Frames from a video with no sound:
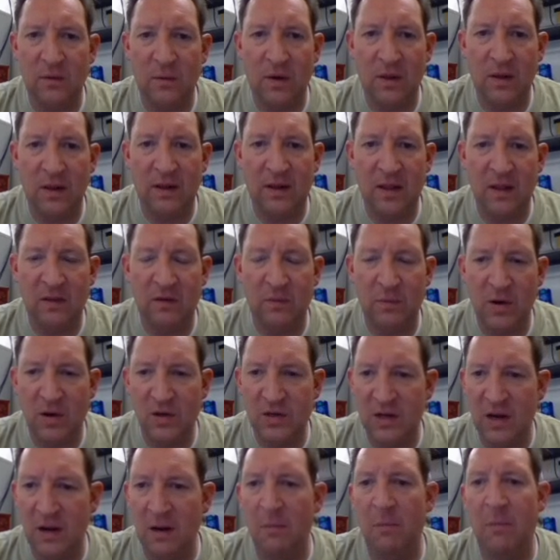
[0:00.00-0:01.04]
I want to link that
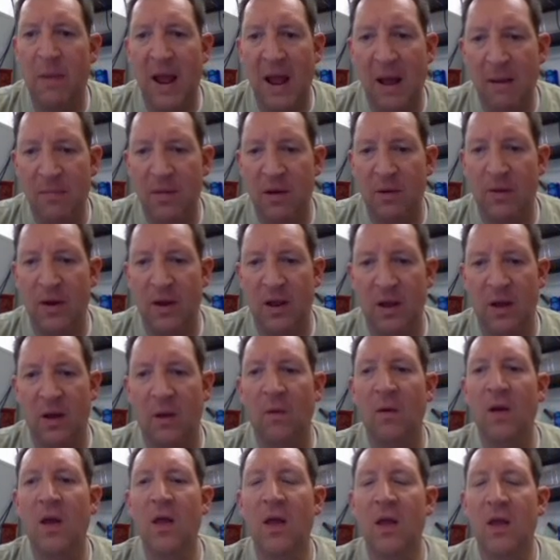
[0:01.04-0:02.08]
spreadsheet, and bam, there we
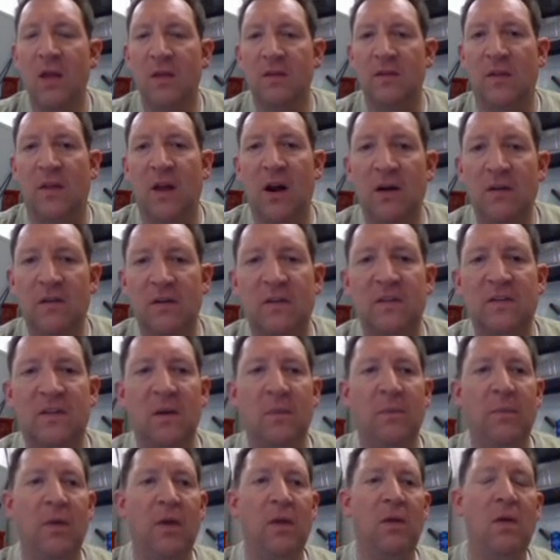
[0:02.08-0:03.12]
go. So there is a
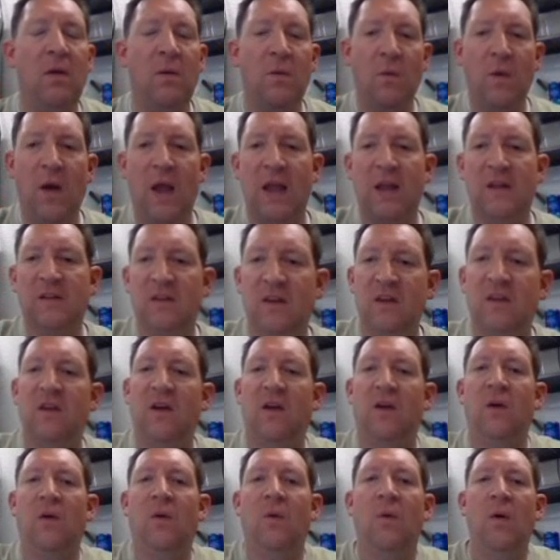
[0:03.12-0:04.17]
simple way to
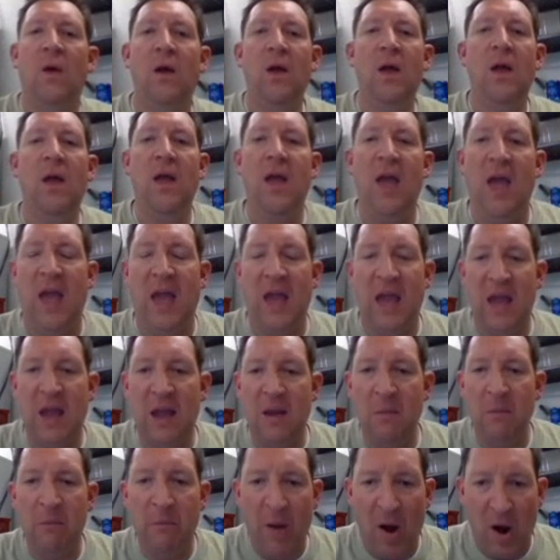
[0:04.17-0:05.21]
do
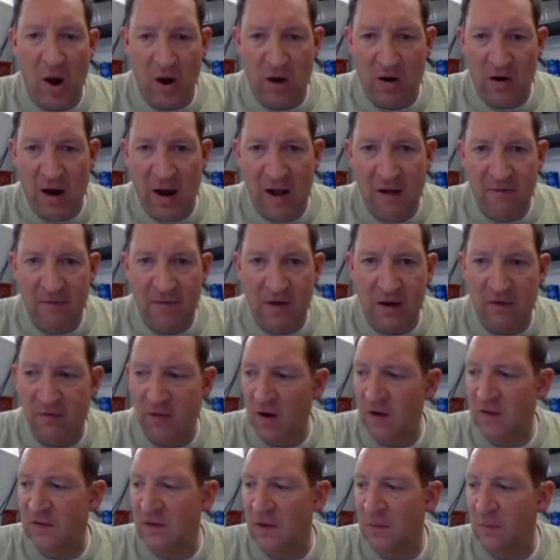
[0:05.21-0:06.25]
a bar graph. Very,
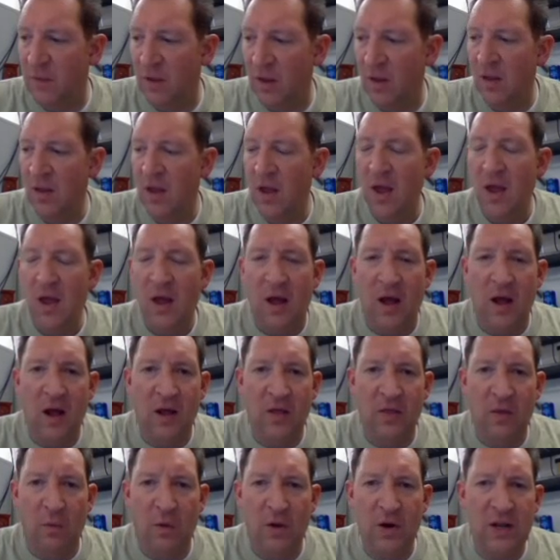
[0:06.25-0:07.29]
very simple.
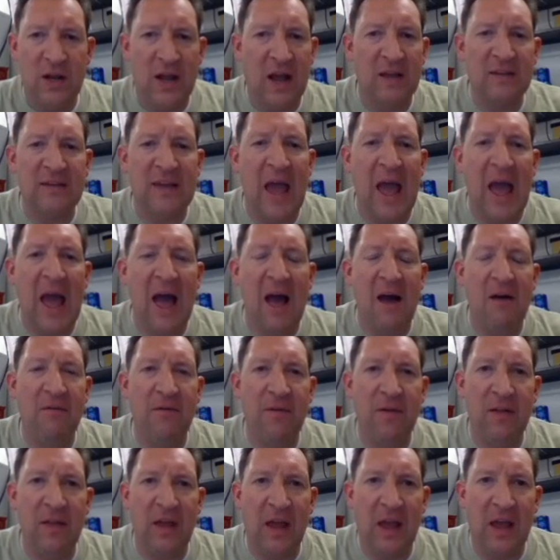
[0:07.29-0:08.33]
The one you guys
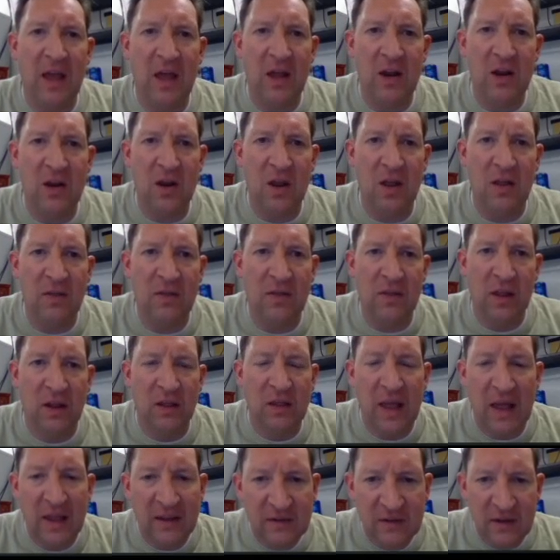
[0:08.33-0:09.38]
have in the
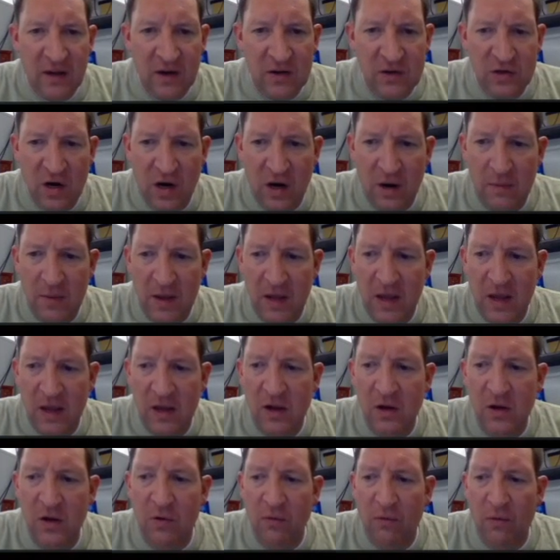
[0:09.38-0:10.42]
lesson is you're going to
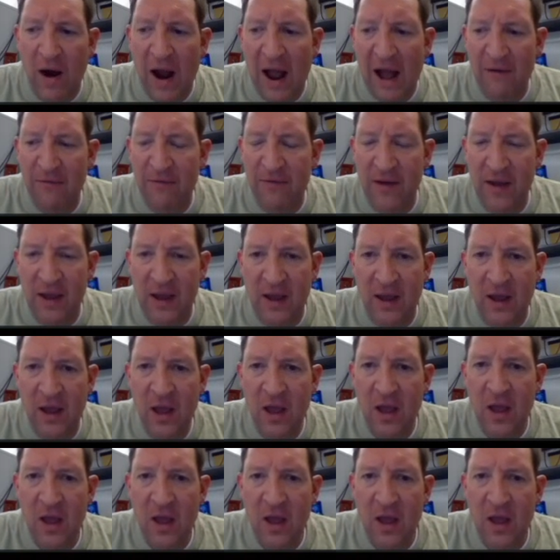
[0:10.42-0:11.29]
be graphing